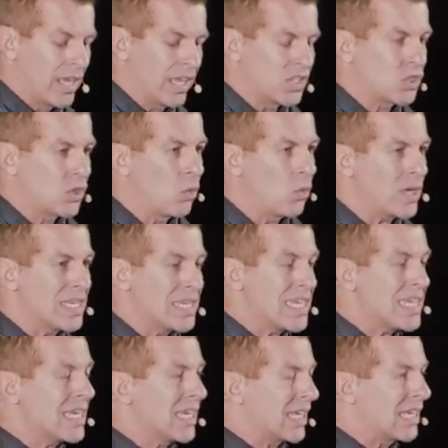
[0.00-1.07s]
And so we
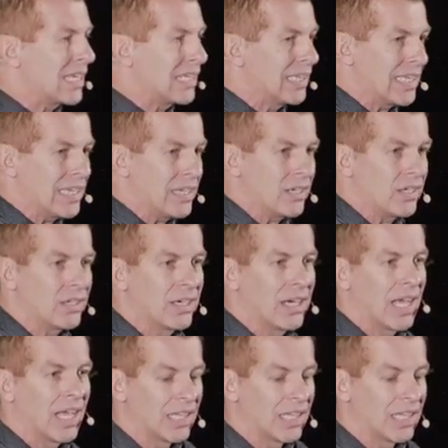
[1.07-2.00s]
need a clear,